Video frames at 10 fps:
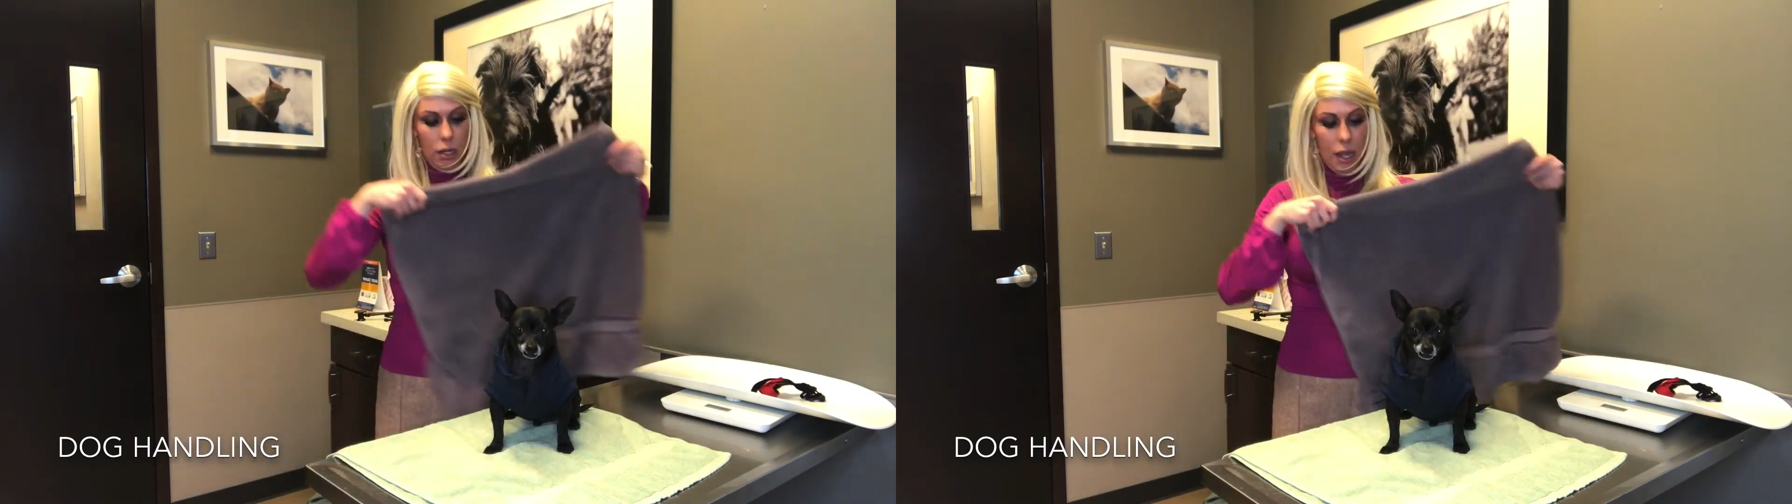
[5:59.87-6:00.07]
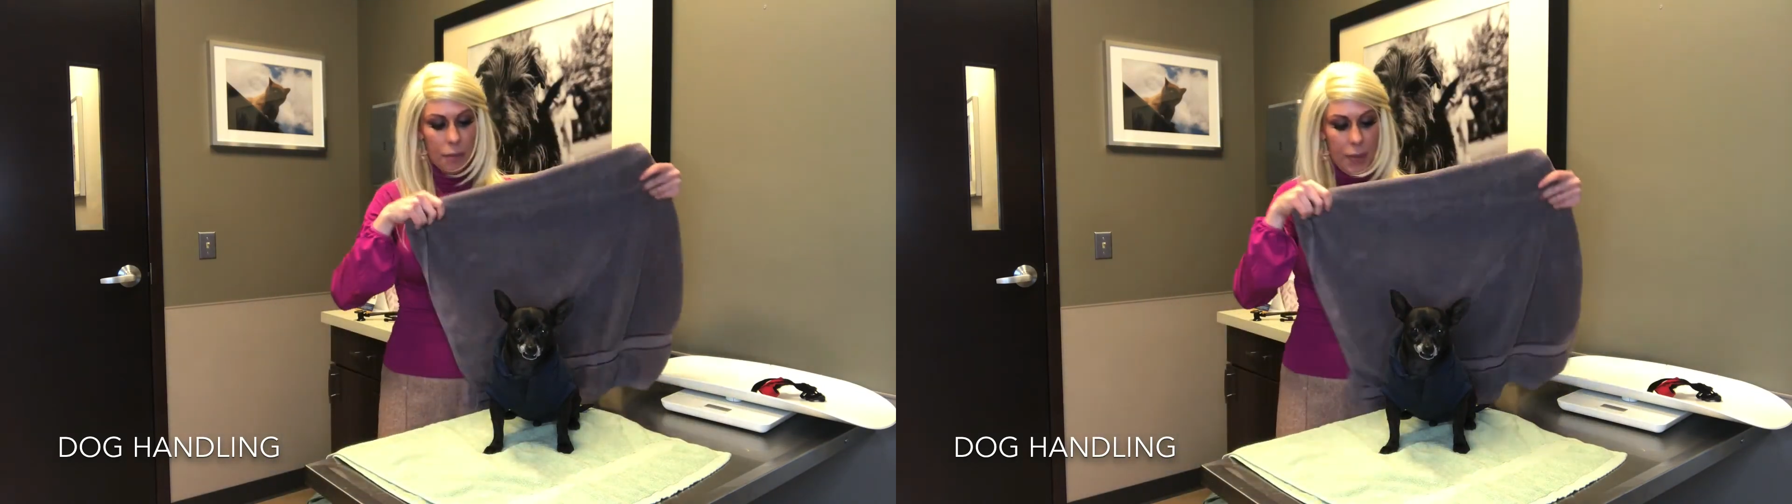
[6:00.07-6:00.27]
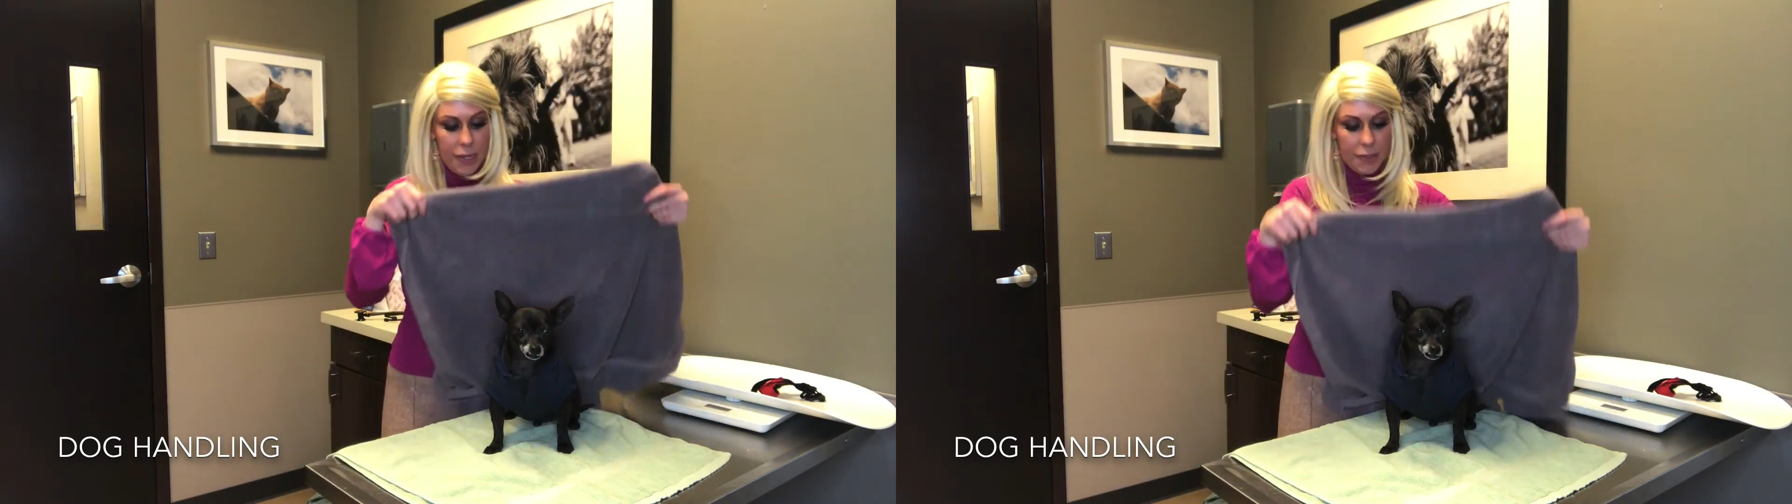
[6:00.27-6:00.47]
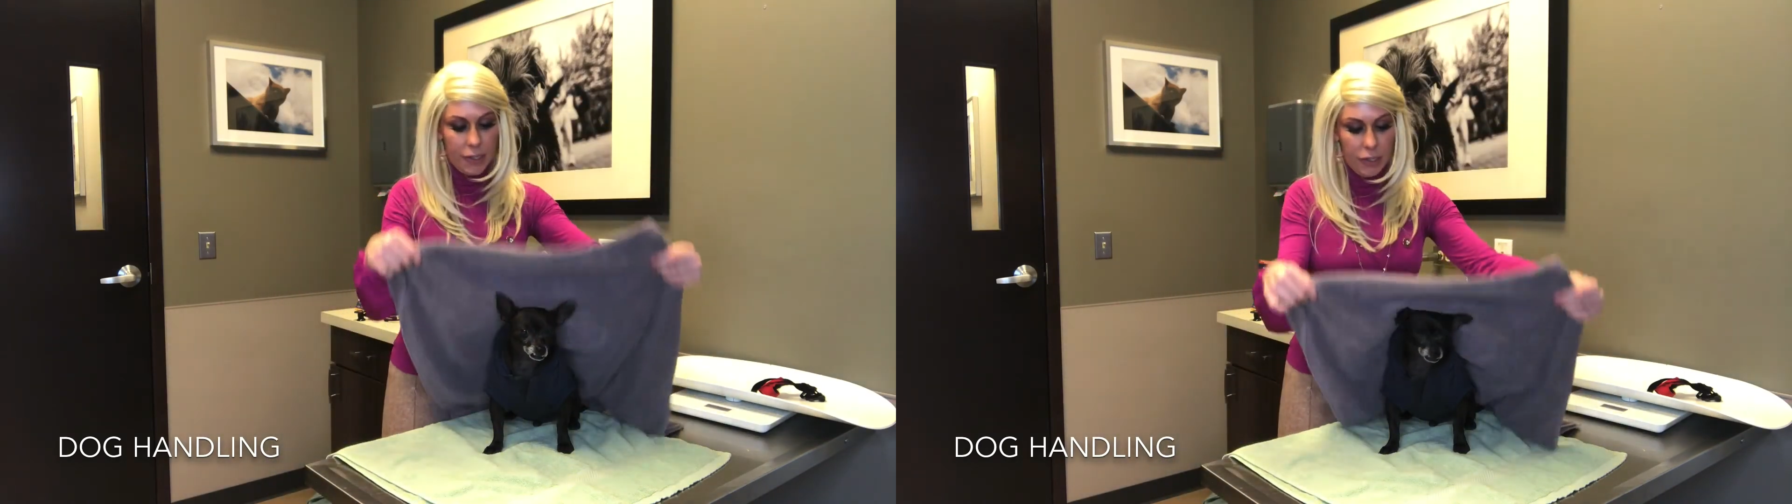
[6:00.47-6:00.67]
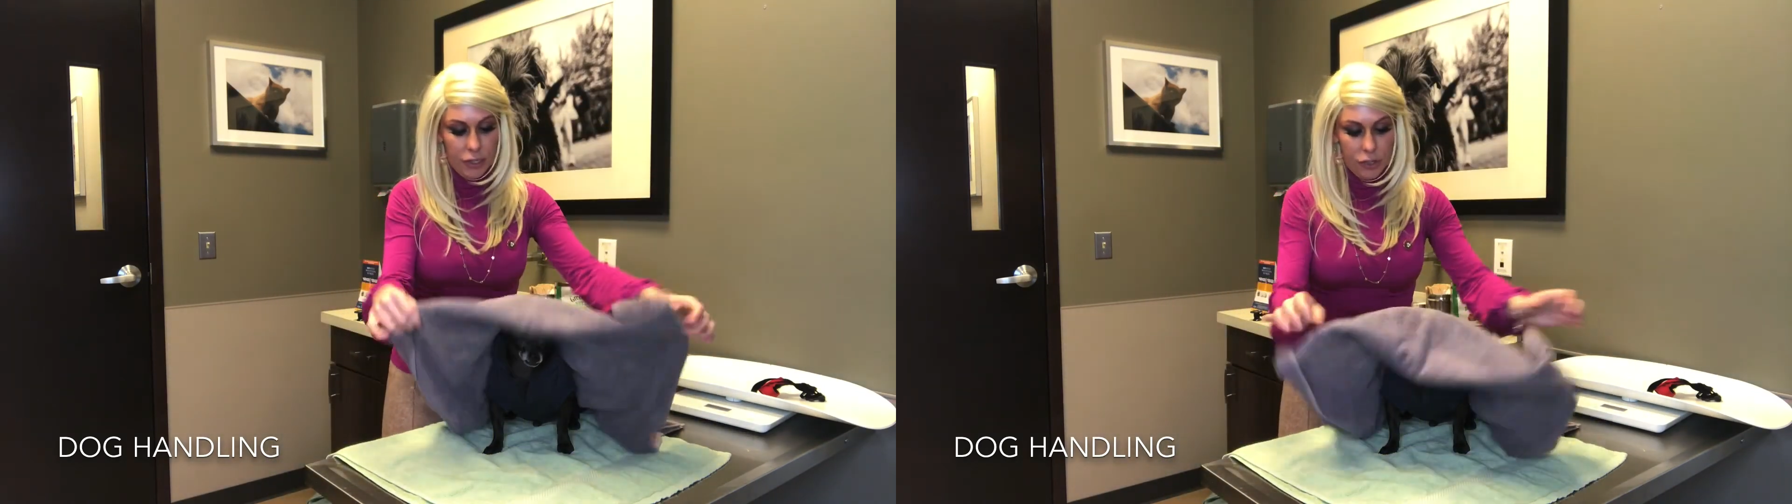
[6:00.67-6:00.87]
and
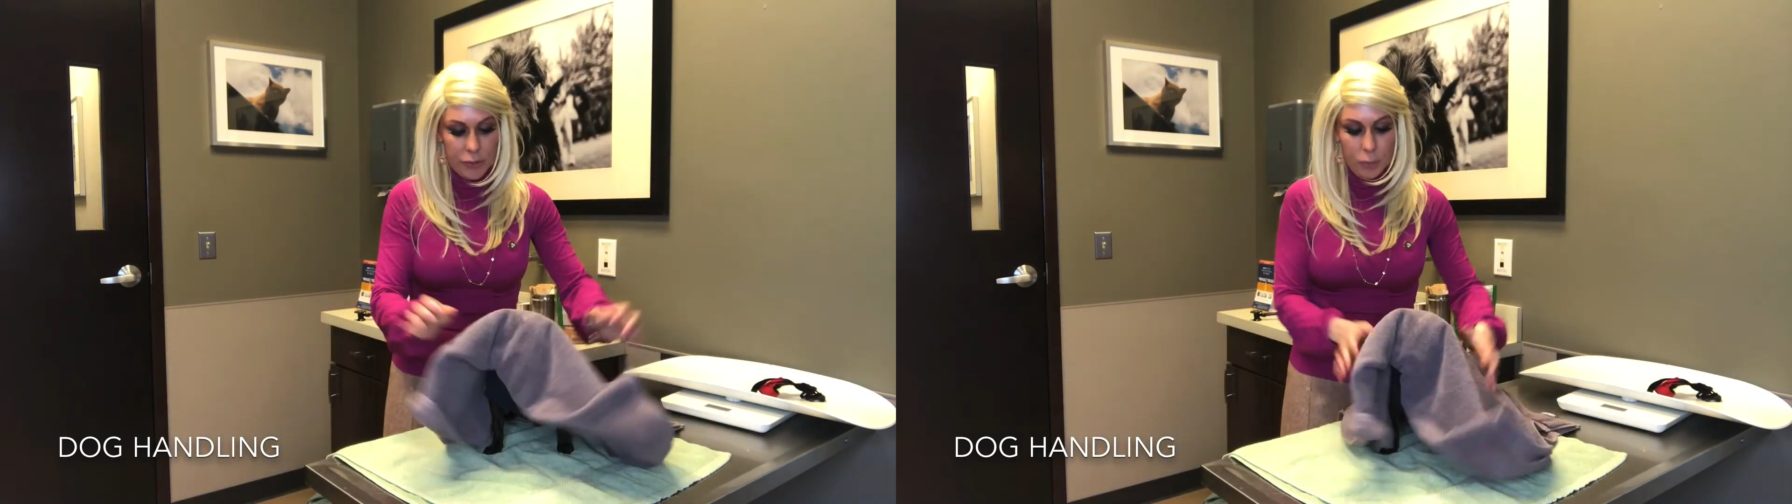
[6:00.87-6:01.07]
basically just